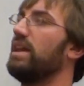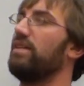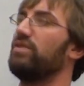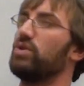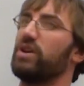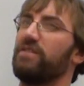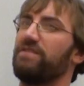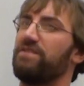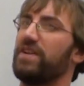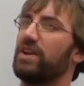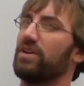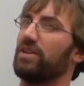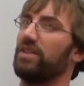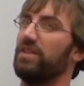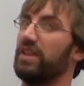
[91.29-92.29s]
If you can
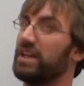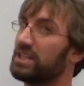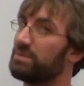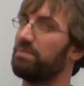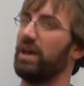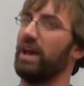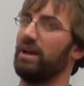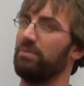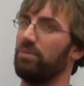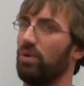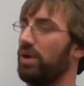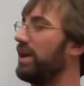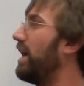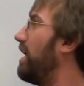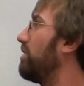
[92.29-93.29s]
figure this bad
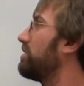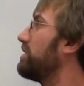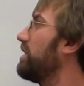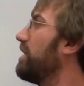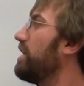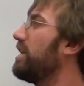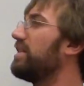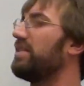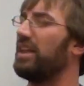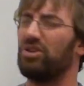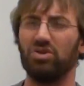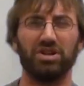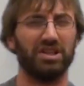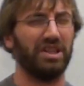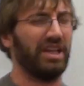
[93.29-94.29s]
boy out, then
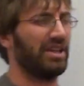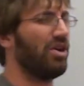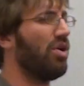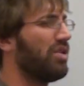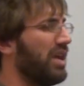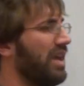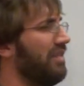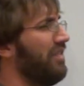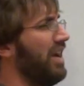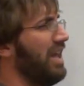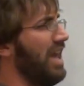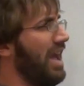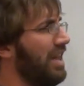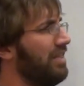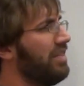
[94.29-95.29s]
you could like, okay, if I
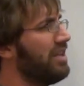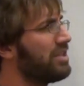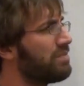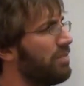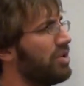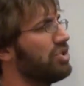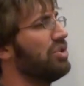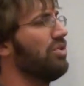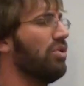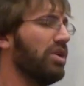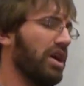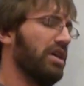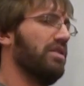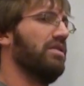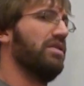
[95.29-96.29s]
add this much,
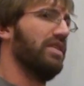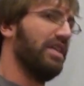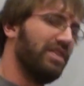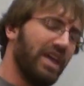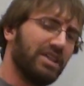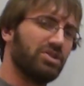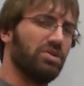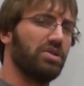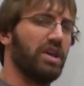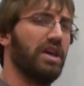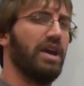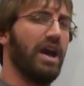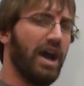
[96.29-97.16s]
okay, then that's okay.